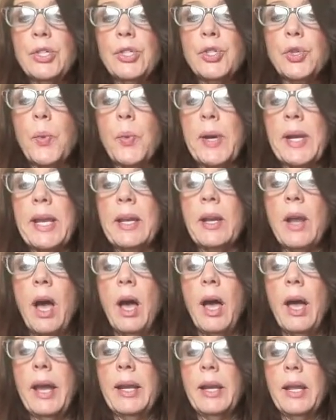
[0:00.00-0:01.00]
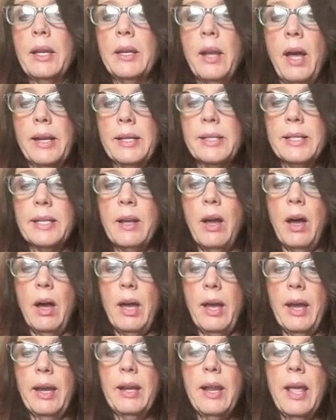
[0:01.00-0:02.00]

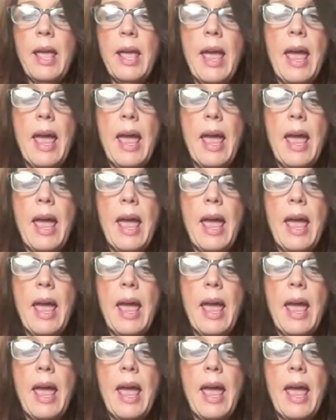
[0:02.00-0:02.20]
29.99,